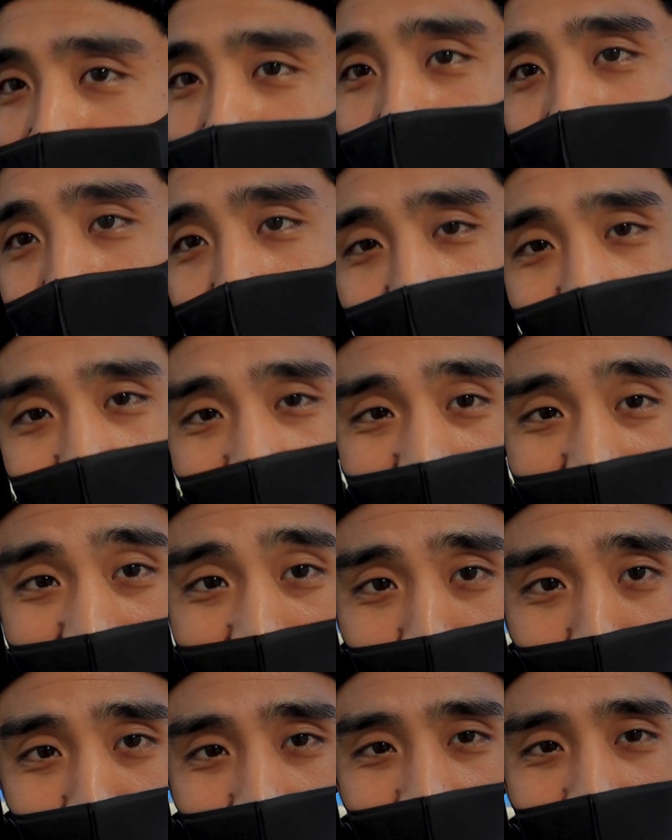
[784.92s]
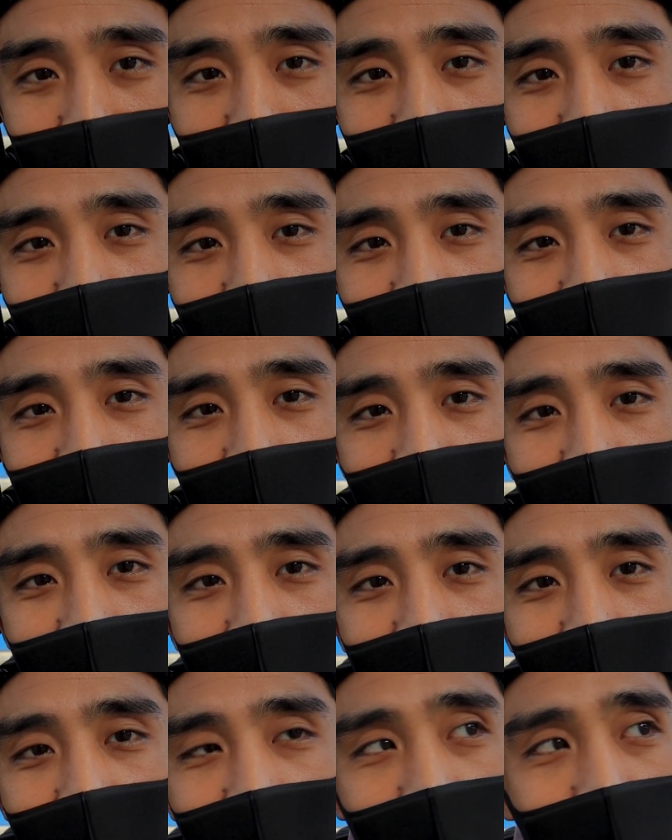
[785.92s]
kilometers, 8 kilometers,
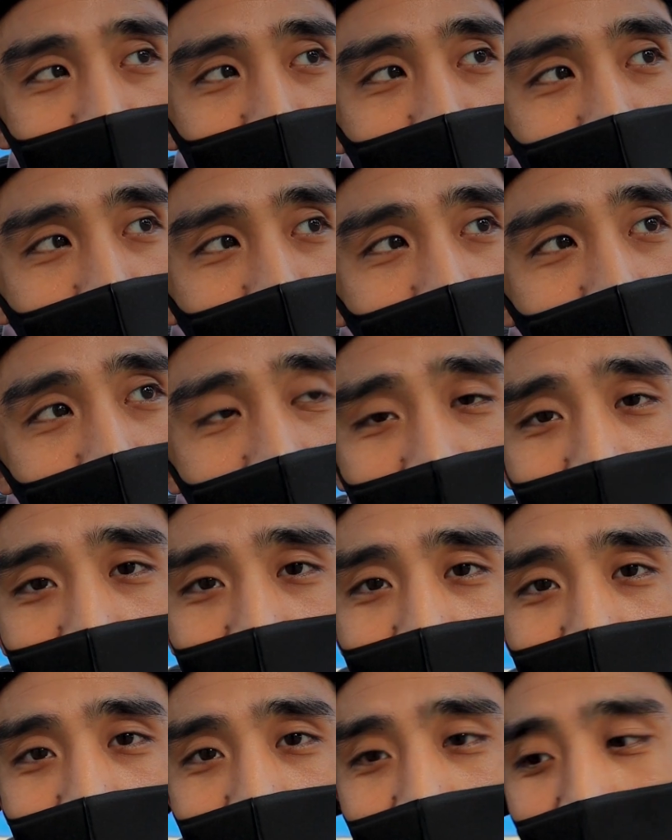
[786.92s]
and